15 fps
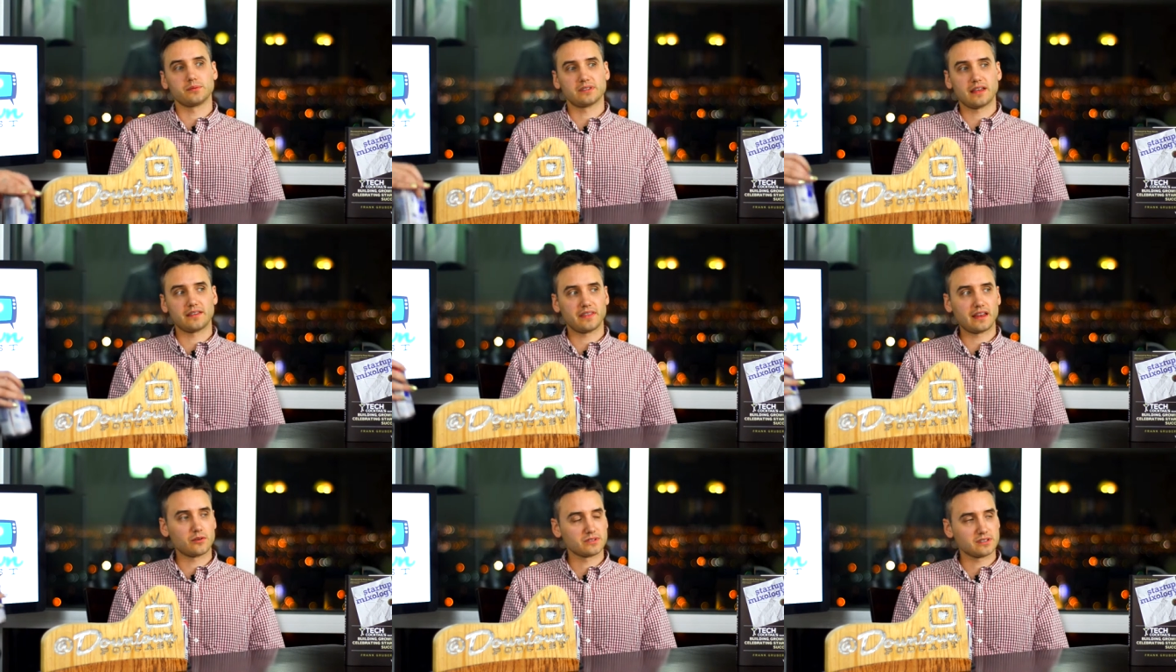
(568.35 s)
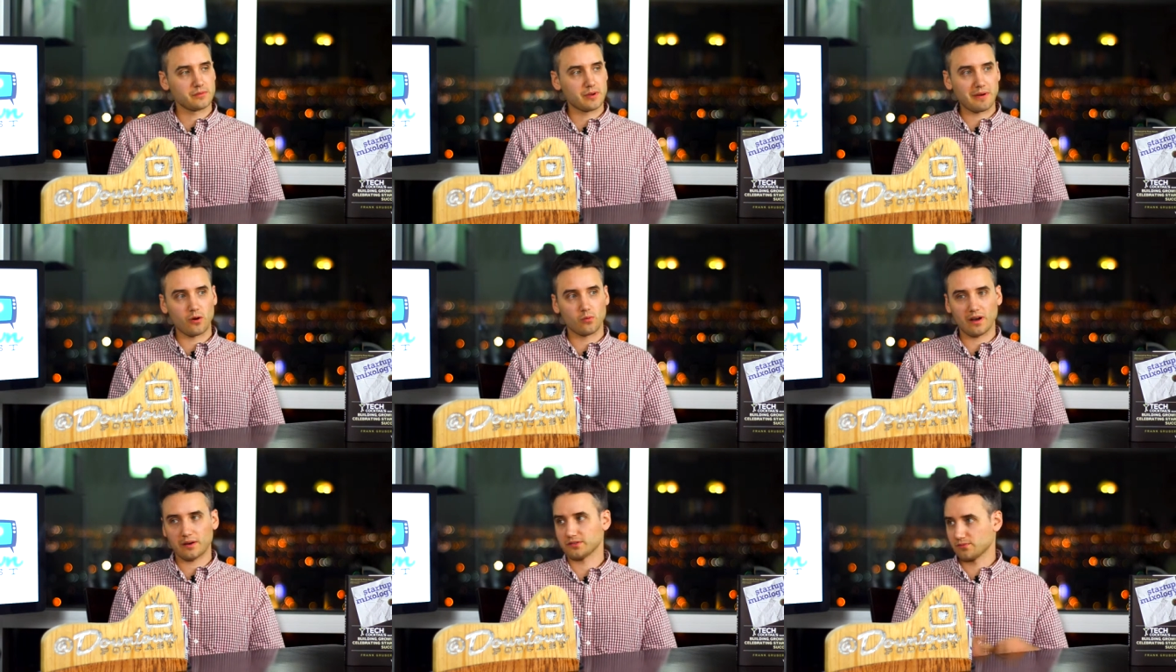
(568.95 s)
was that, then it was going to be
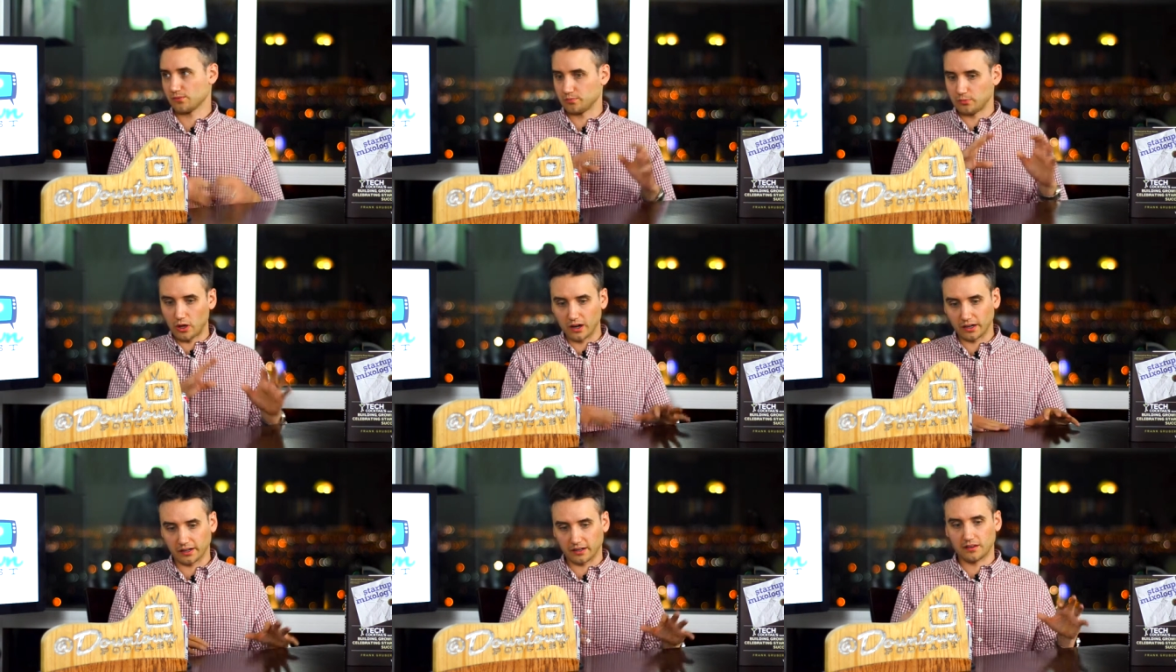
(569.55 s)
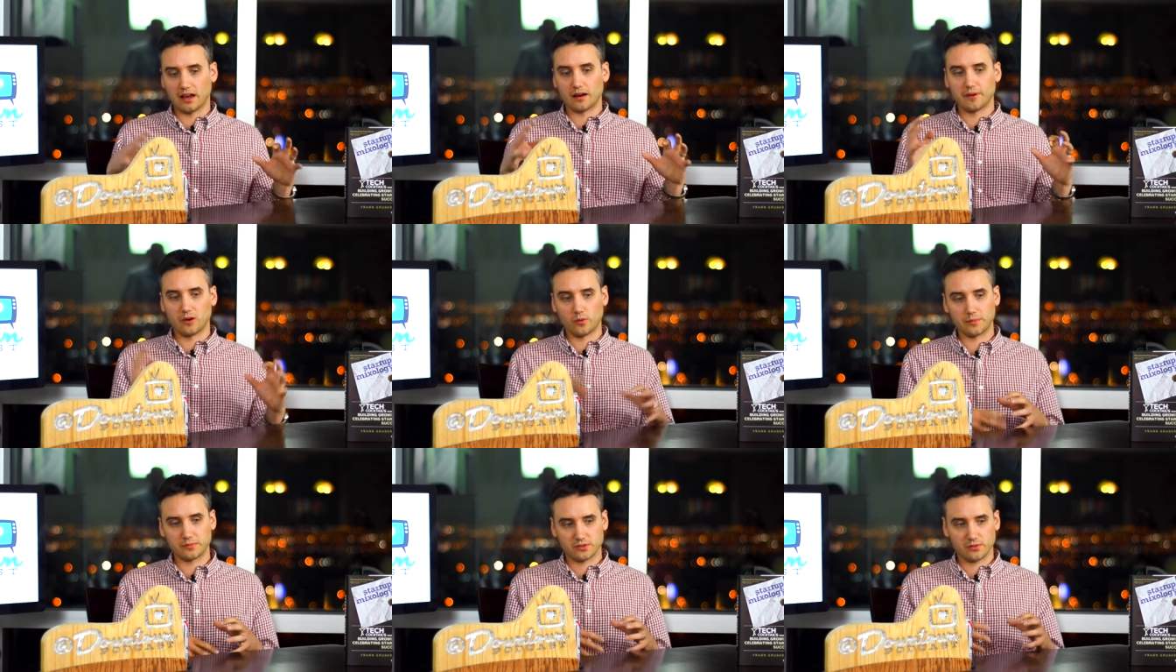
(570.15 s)
about, I was blogging a lot about
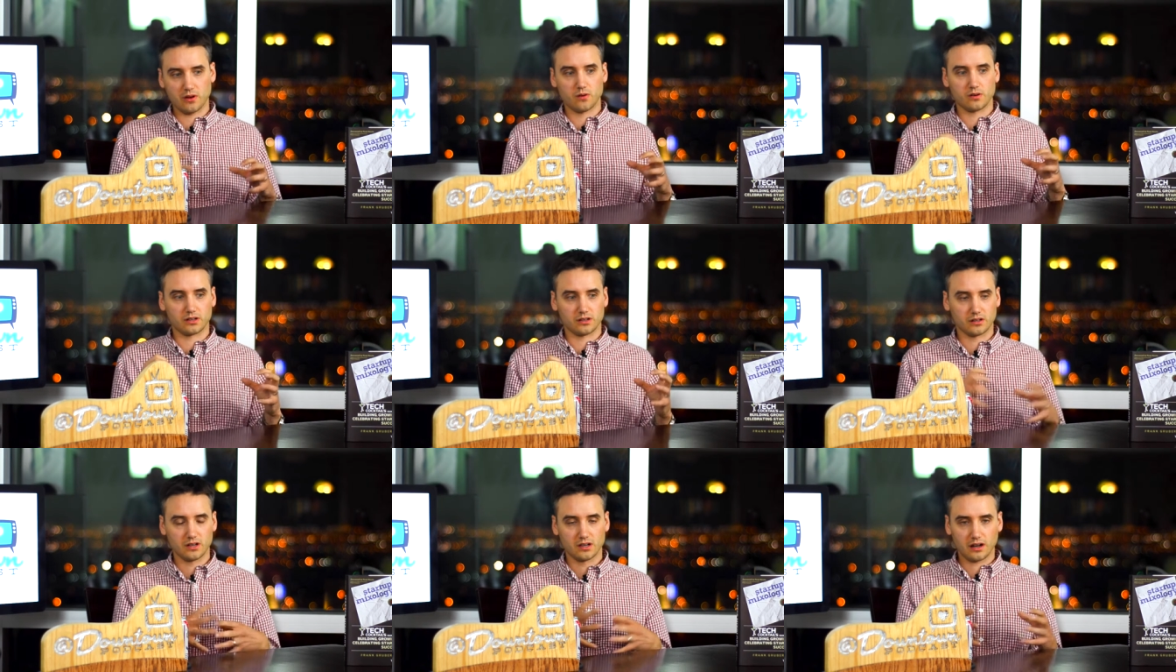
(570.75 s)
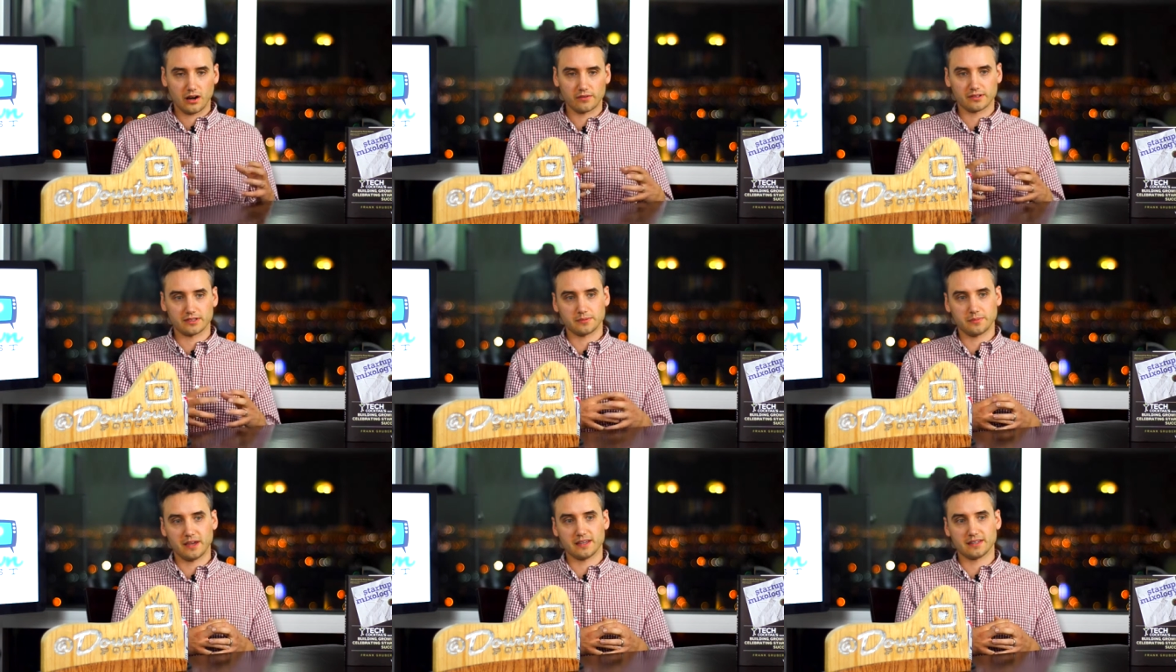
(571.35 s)
Web 2.0 and covering
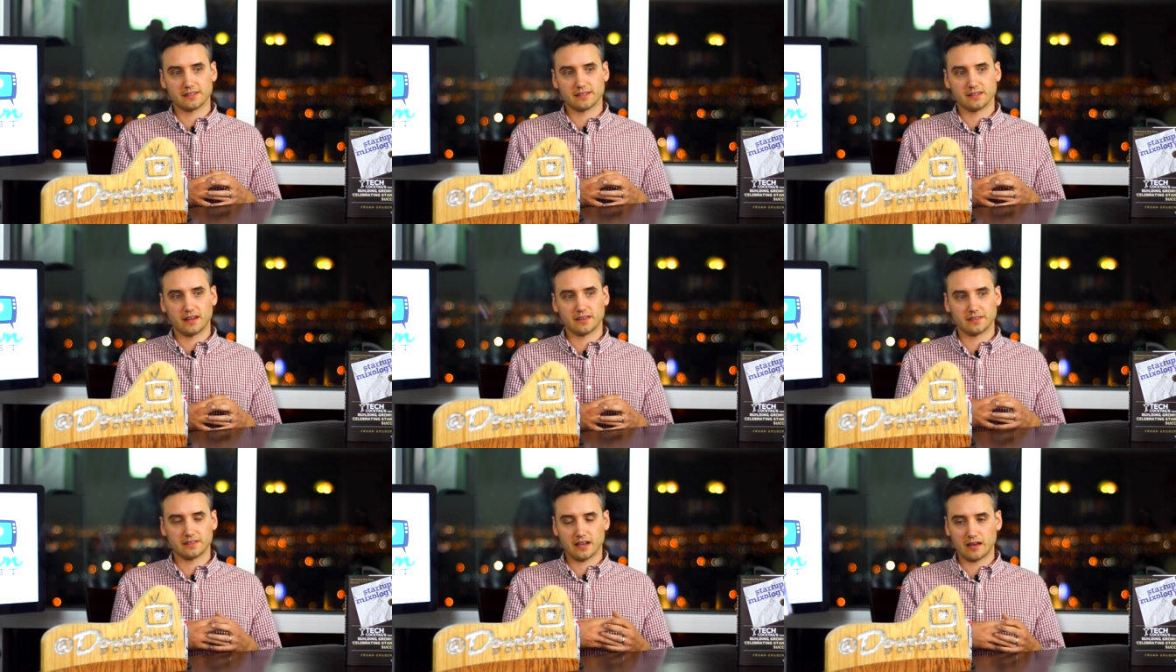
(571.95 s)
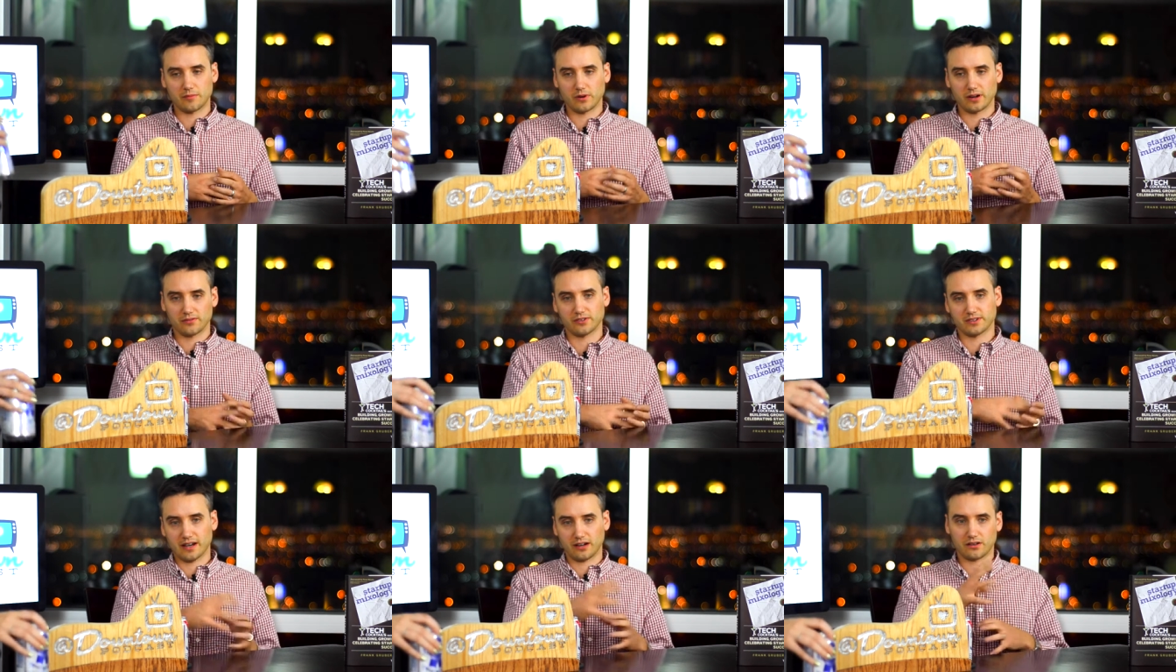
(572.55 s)
the space, and at the time writing
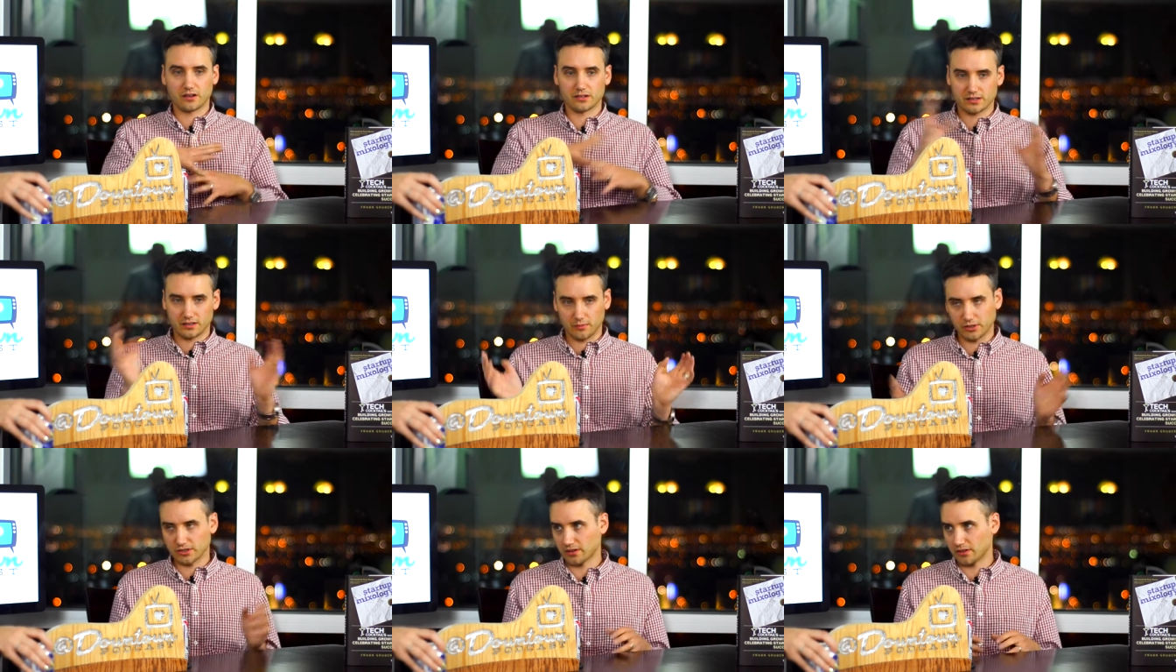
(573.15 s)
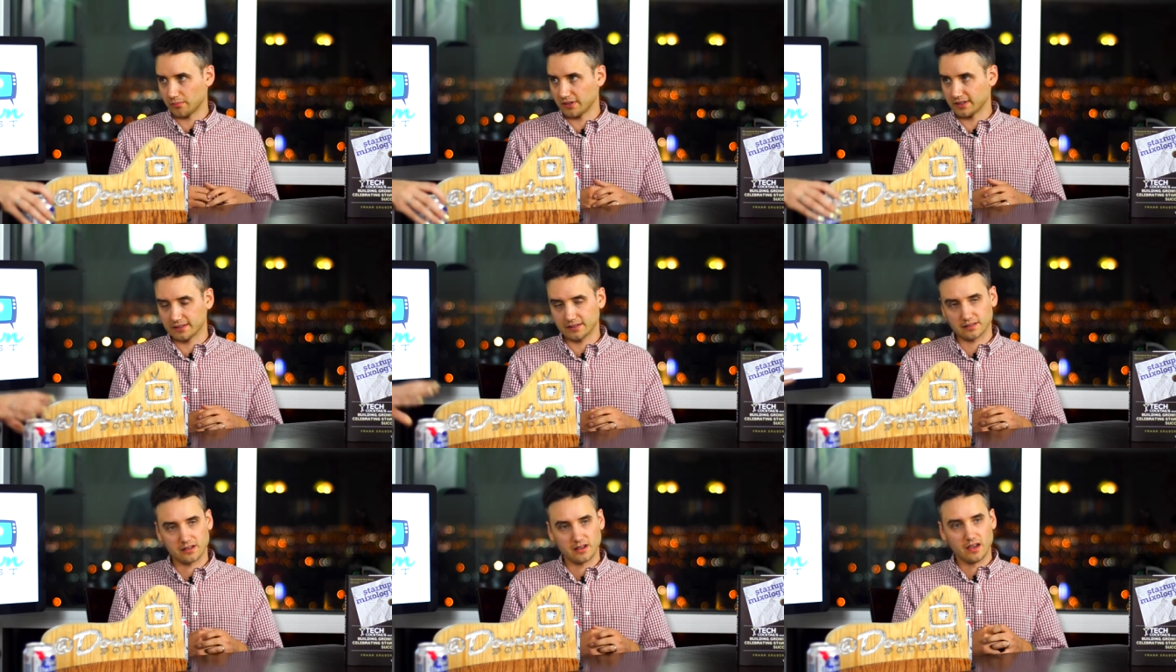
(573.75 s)
for TechCrunch and a bunch of other
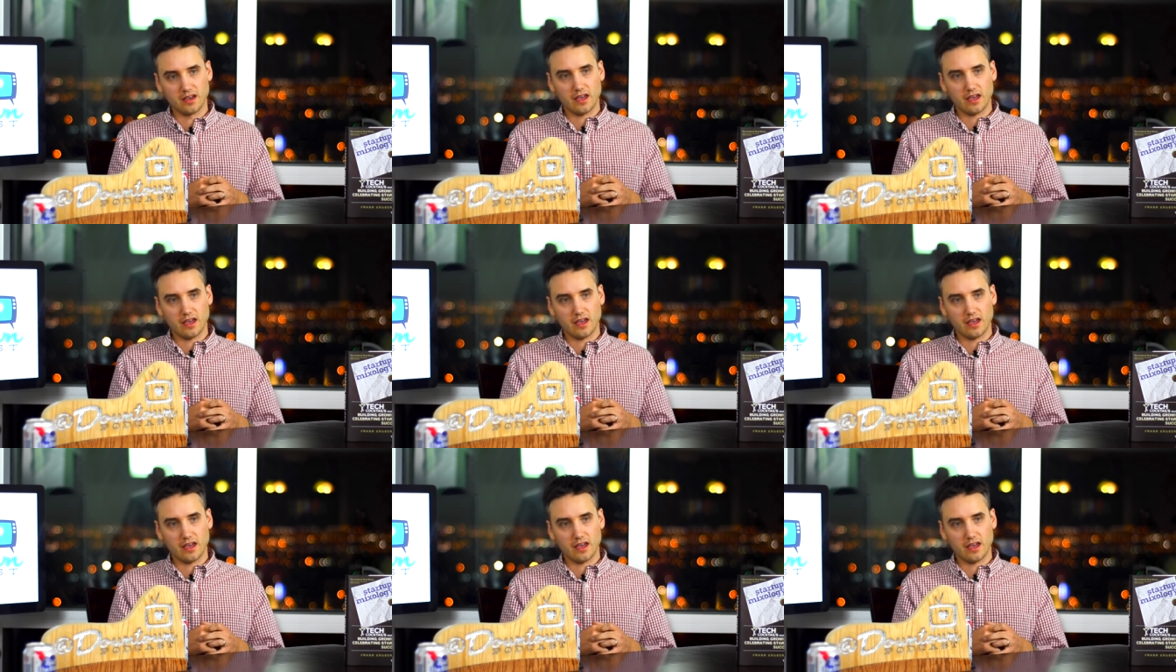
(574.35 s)
places,